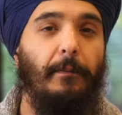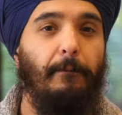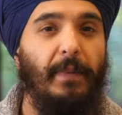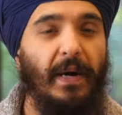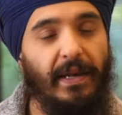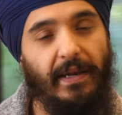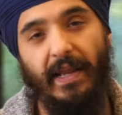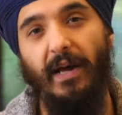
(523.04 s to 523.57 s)

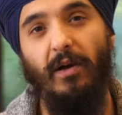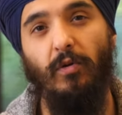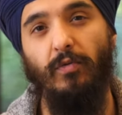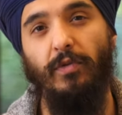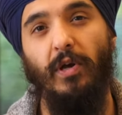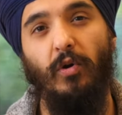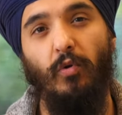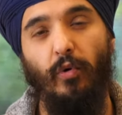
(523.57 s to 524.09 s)
But now
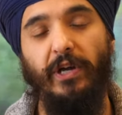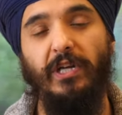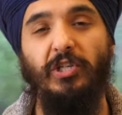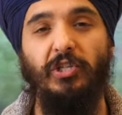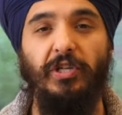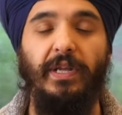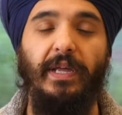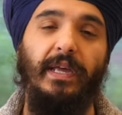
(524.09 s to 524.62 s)
the
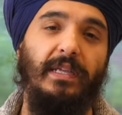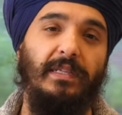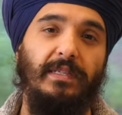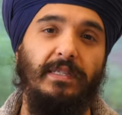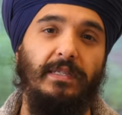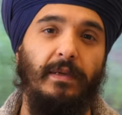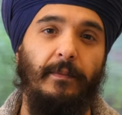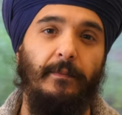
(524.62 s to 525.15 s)
question
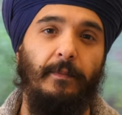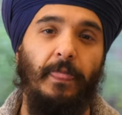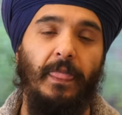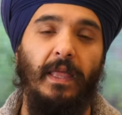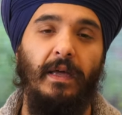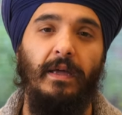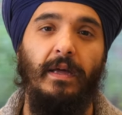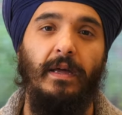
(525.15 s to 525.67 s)
is,
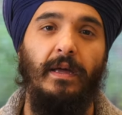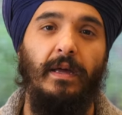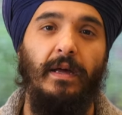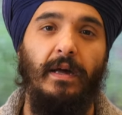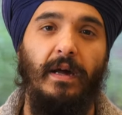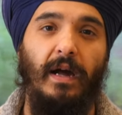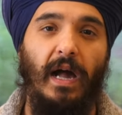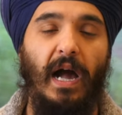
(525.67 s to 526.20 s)

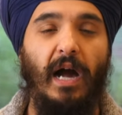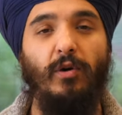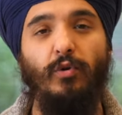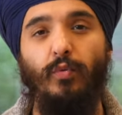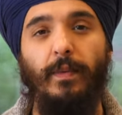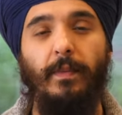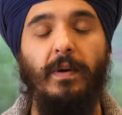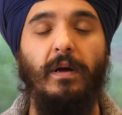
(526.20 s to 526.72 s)
how
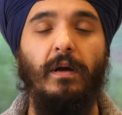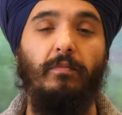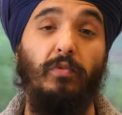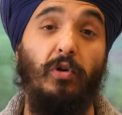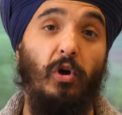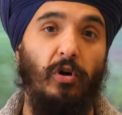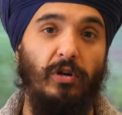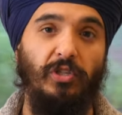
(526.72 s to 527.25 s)
do we become
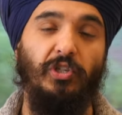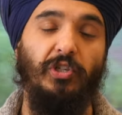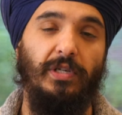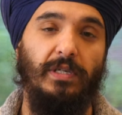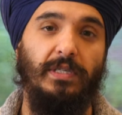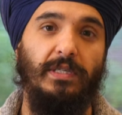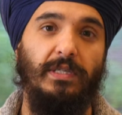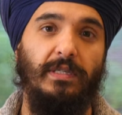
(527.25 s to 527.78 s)

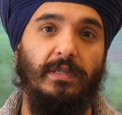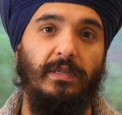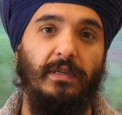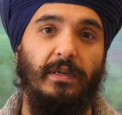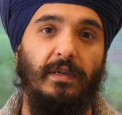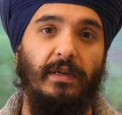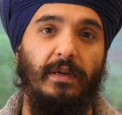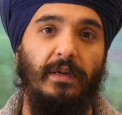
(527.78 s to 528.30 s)
conscious
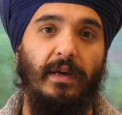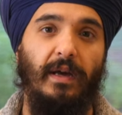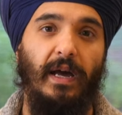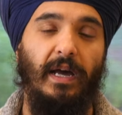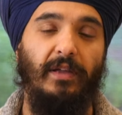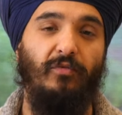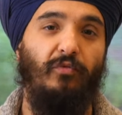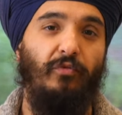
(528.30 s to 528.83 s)

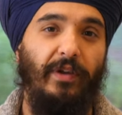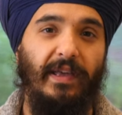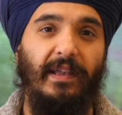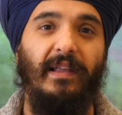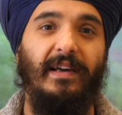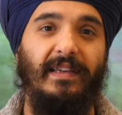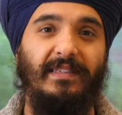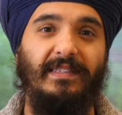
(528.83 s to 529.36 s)
and
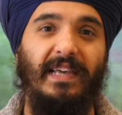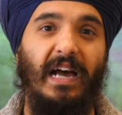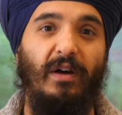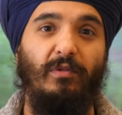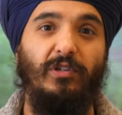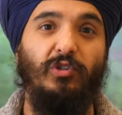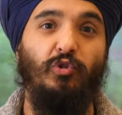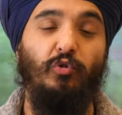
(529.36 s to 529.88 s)
realize
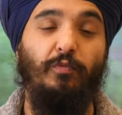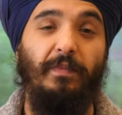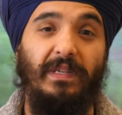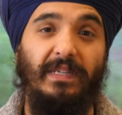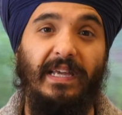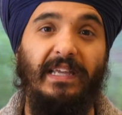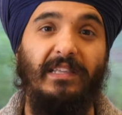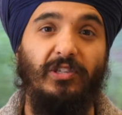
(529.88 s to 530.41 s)
our true
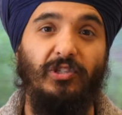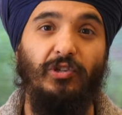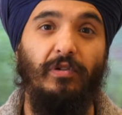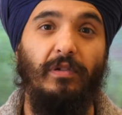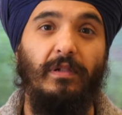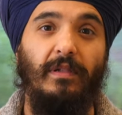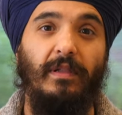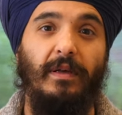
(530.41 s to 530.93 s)

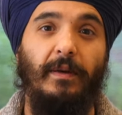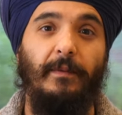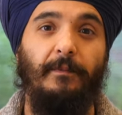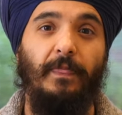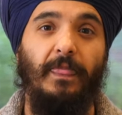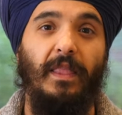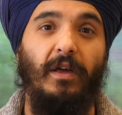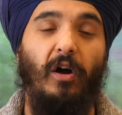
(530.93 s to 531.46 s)
potential
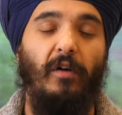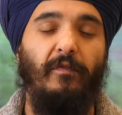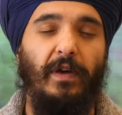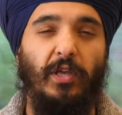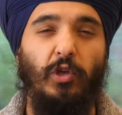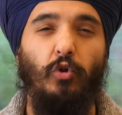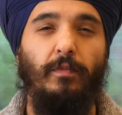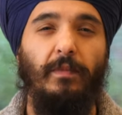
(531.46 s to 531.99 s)
of a
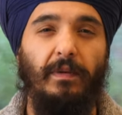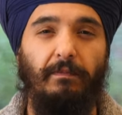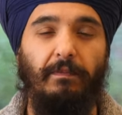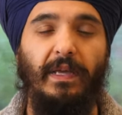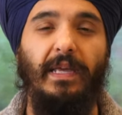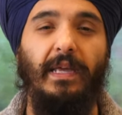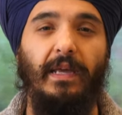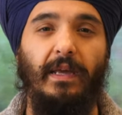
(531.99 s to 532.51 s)
human
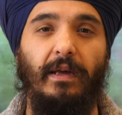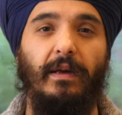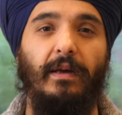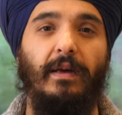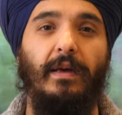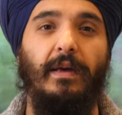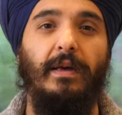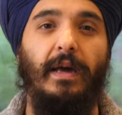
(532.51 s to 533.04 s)
being
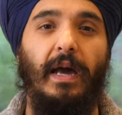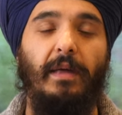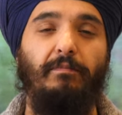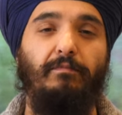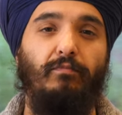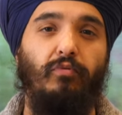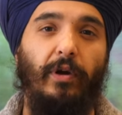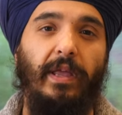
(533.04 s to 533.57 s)

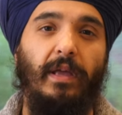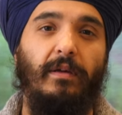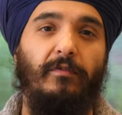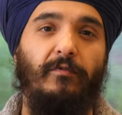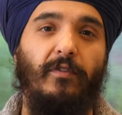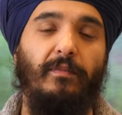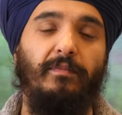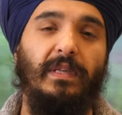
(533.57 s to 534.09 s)
and break
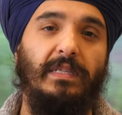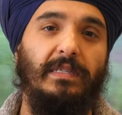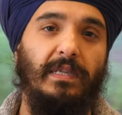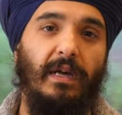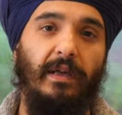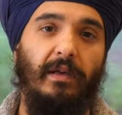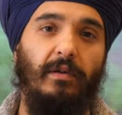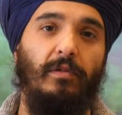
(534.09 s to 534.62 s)
from this
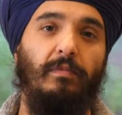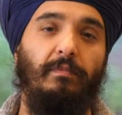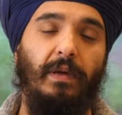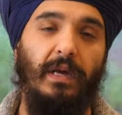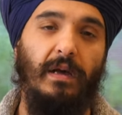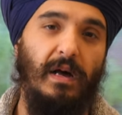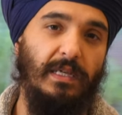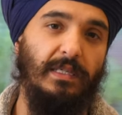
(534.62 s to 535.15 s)
cycle?
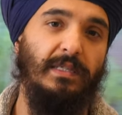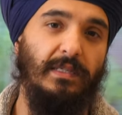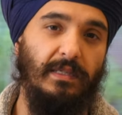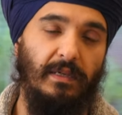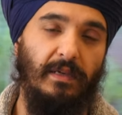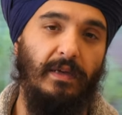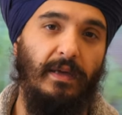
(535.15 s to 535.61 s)
Because